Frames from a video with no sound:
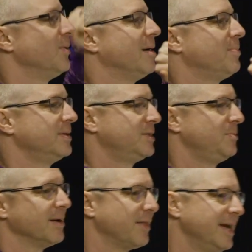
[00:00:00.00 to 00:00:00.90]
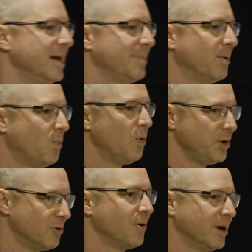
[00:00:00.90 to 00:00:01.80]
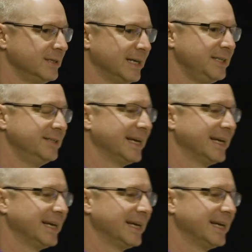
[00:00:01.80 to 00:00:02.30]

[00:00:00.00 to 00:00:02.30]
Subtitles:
up to be able to think about what your organization's